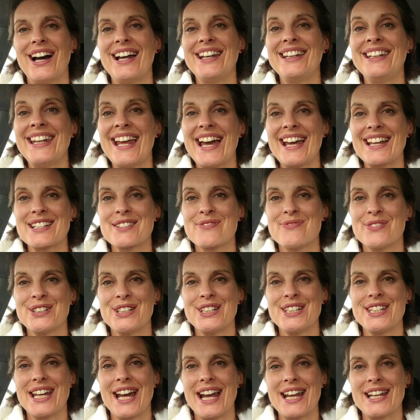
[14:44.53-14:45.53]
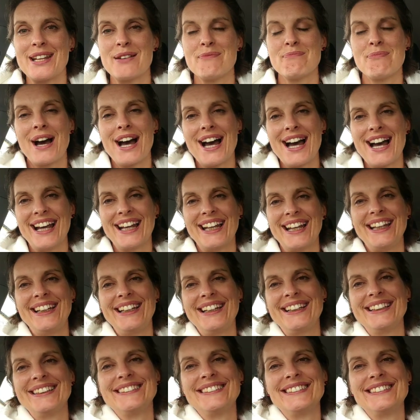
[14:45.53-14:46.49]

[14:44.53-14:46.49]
next Monday. Bye.